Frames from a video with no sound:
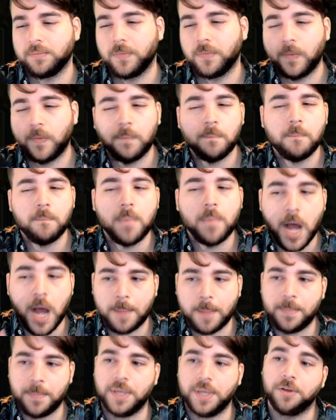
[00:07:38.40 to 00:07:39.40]

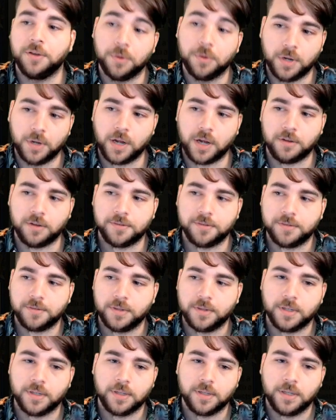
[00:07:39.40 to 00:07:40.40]
good enough
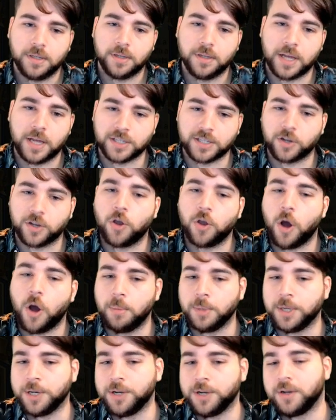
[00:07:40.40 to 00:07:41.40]
as a
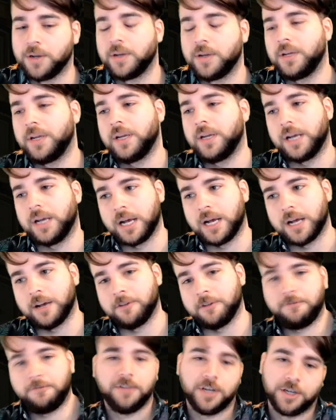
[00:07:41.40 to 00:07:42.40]
common
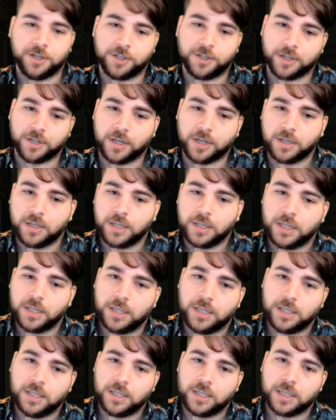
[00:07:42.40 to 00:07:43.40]
finisher,
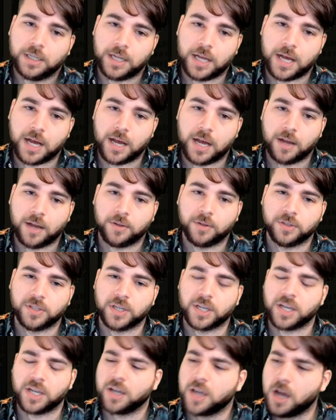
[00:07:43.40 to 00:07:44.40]
because
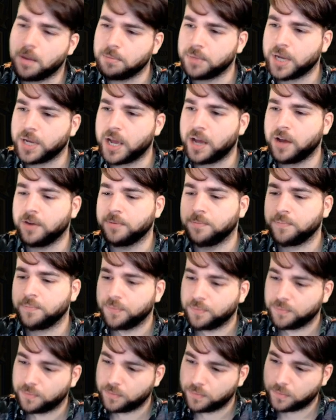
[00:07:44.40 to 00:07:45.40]
it can come down,
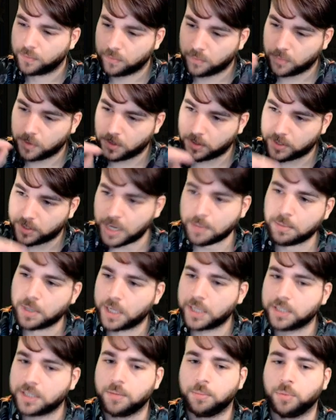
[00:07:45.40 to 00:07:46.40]

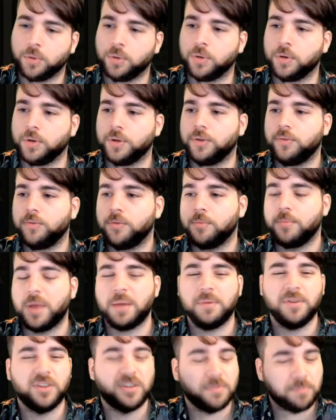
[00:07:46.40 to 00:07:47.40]
stabilize the board,
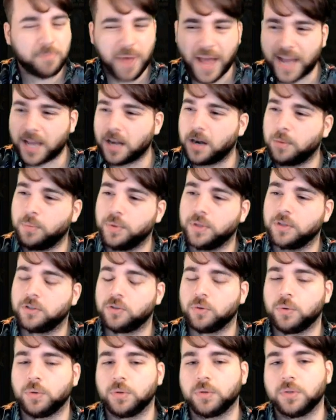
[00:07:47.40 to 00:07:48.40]
maybe you can back it up with a
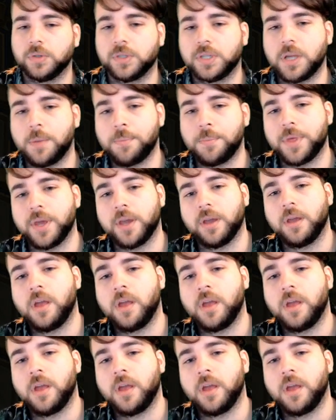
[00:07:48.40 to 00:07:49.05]
taunt or something,